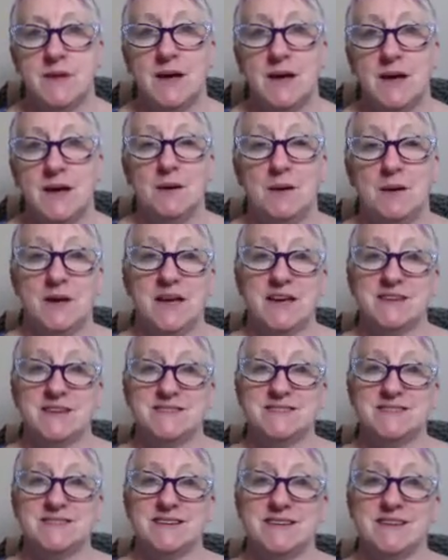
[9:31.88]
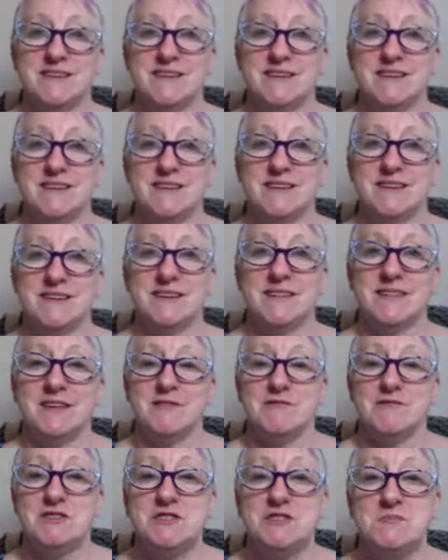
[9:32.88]
Because the
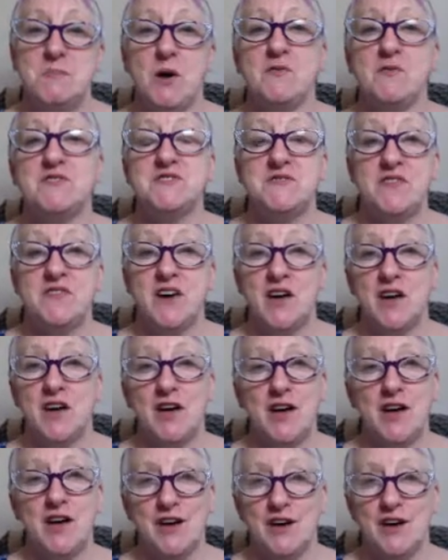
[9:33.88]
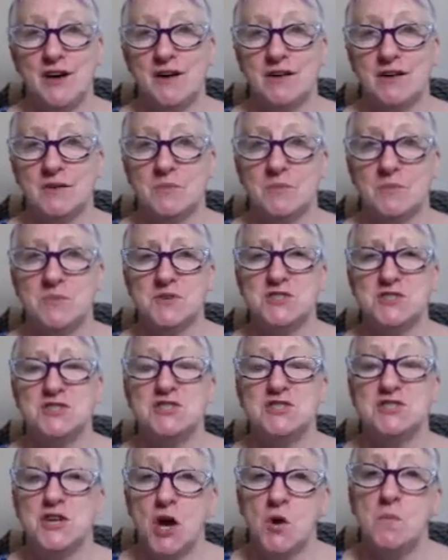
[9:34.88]
response for her was
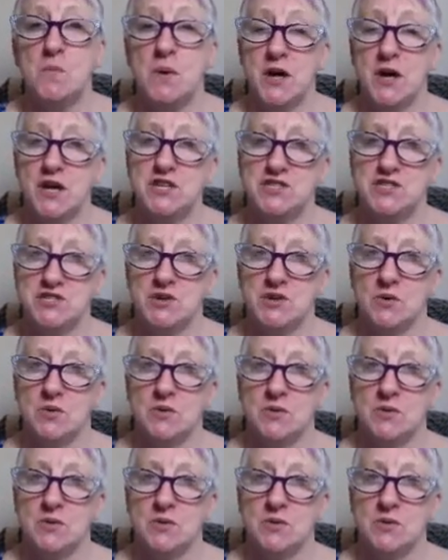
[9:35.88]
so personal.